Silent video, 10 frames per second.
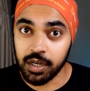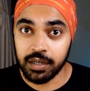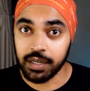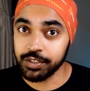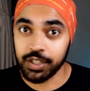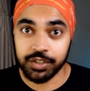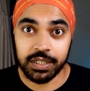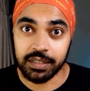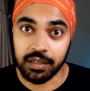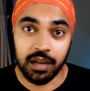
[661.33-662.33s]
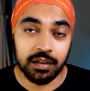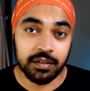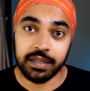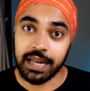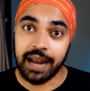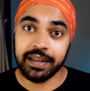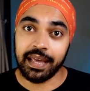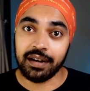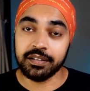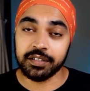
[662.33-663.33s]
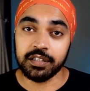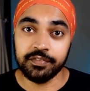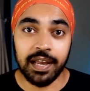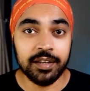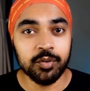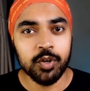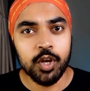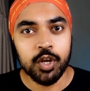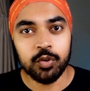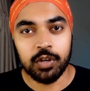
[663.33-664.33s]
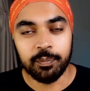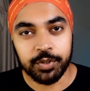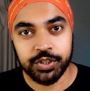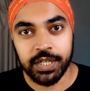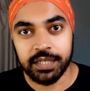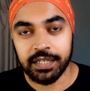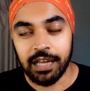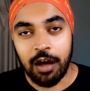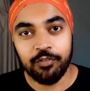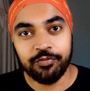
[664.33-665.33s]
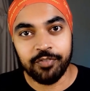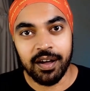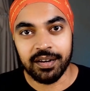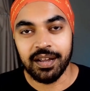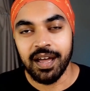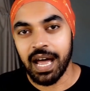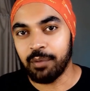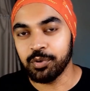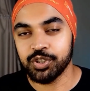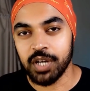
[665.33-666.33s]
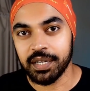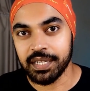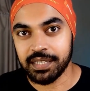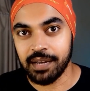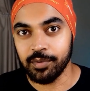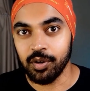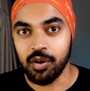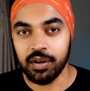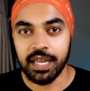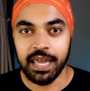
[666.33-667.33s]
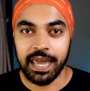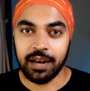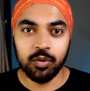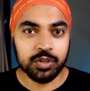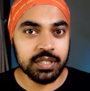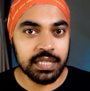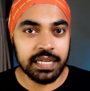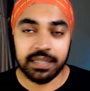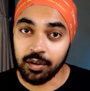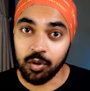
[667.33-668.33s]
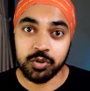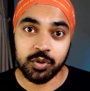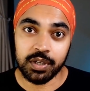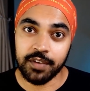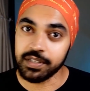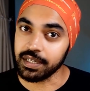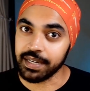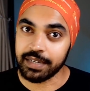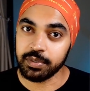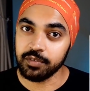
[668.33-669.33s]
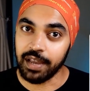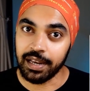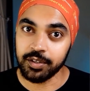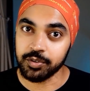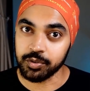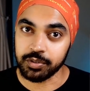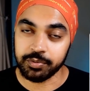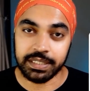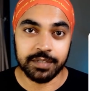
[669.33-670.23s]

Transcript: adjusting the color and adding analytical value, you'll appreciate that how far our chart has come along and looks neat and also gives incredible value to the reader.